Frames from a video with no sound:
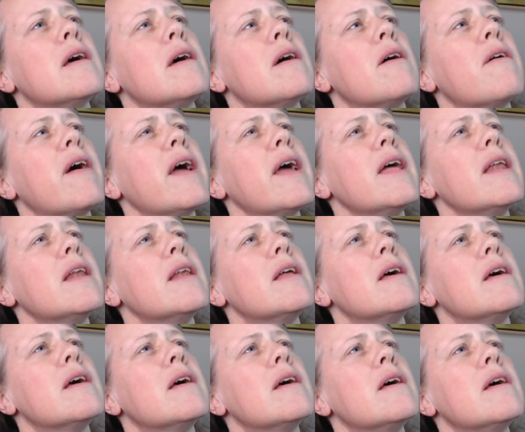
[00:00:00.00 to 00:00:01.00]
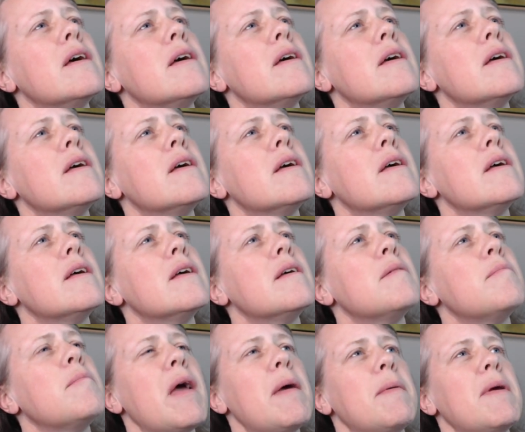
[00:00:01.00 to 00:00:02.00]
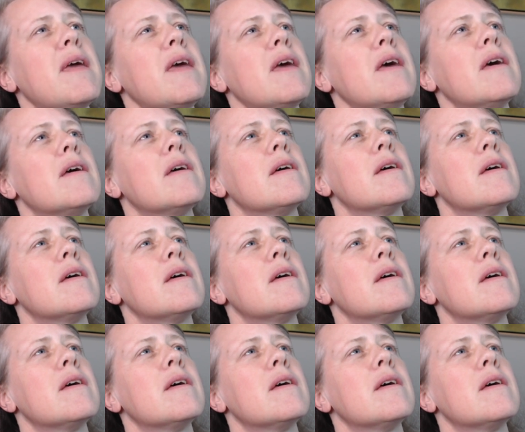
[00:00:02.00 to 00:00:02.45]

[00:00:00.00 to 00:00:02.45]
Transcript: Right? Maybe.